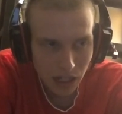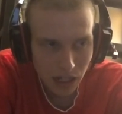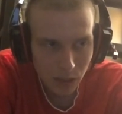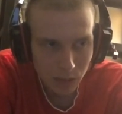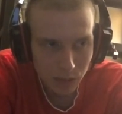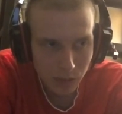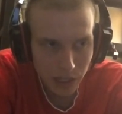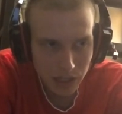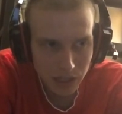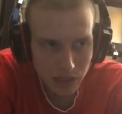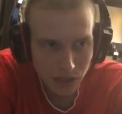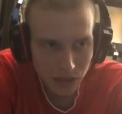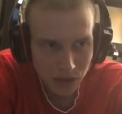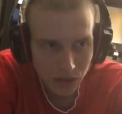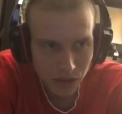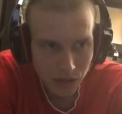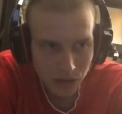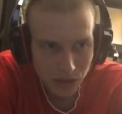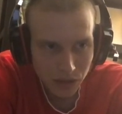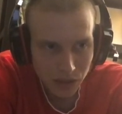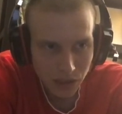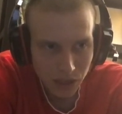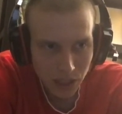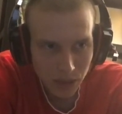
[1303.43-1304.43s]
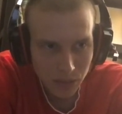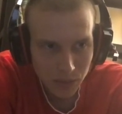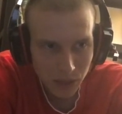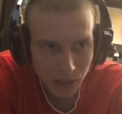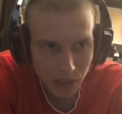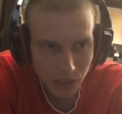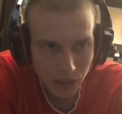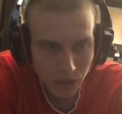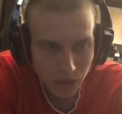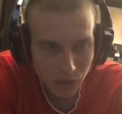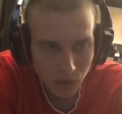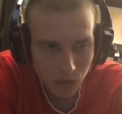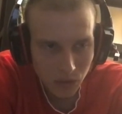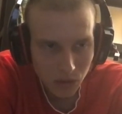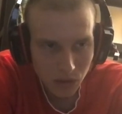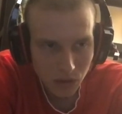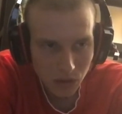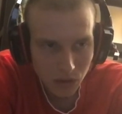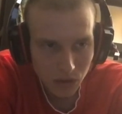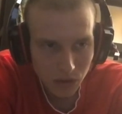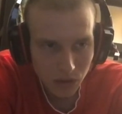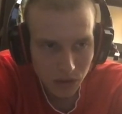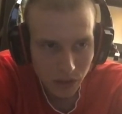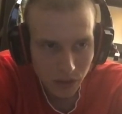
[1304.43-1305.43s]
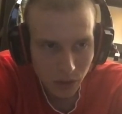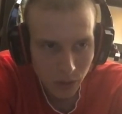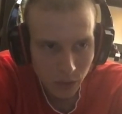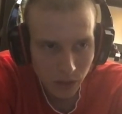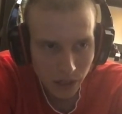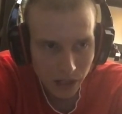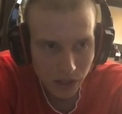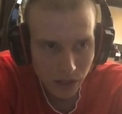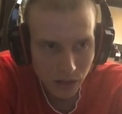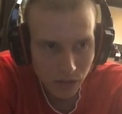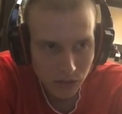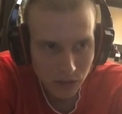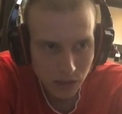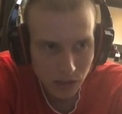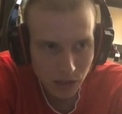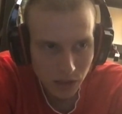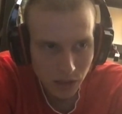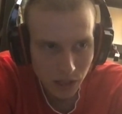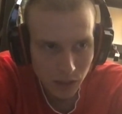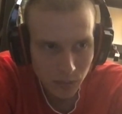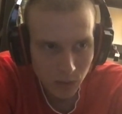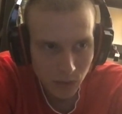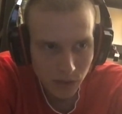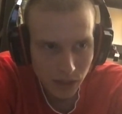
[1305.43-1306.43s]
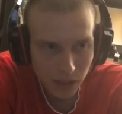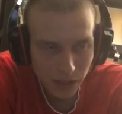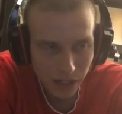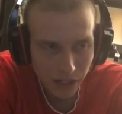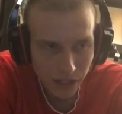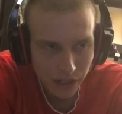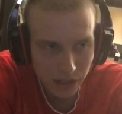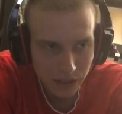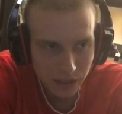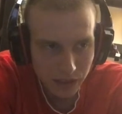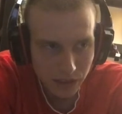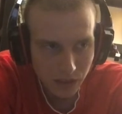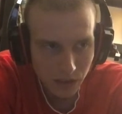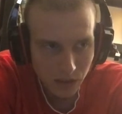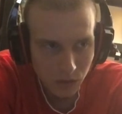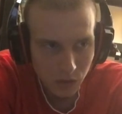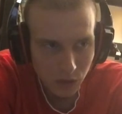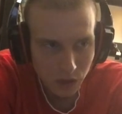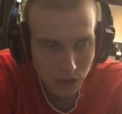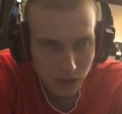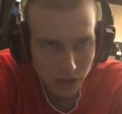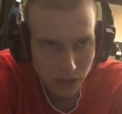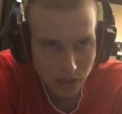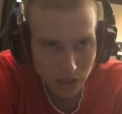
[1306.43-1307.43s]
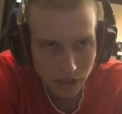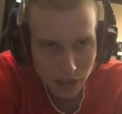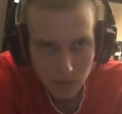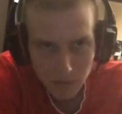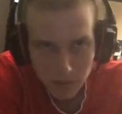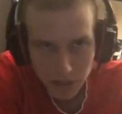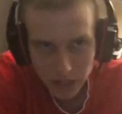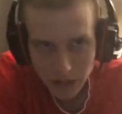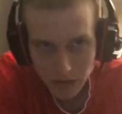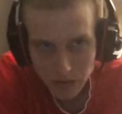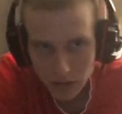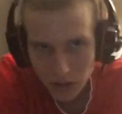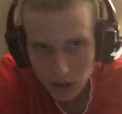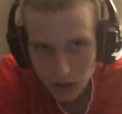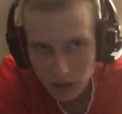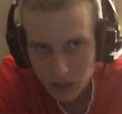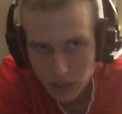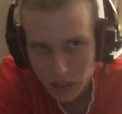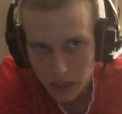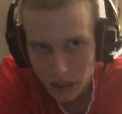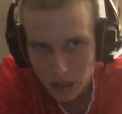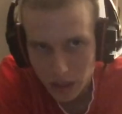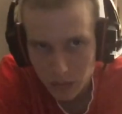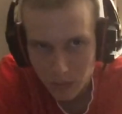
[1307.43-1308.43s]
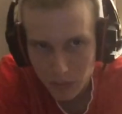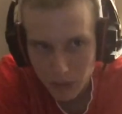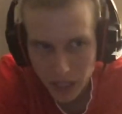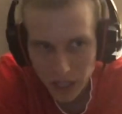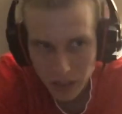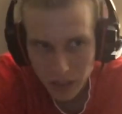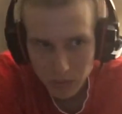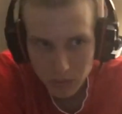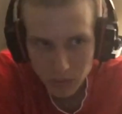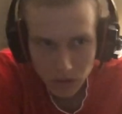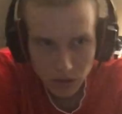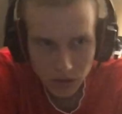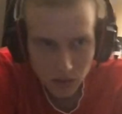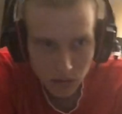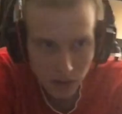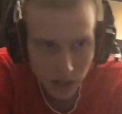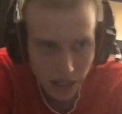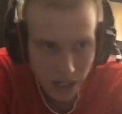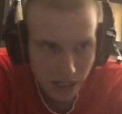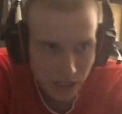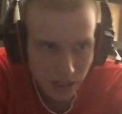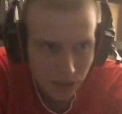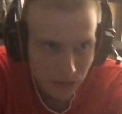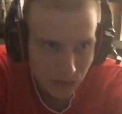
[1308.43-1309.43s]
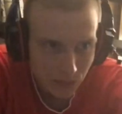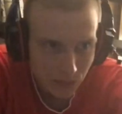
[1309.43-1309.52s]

based on their team, their record was a lot more talented than what the team might have looked like on paper, right?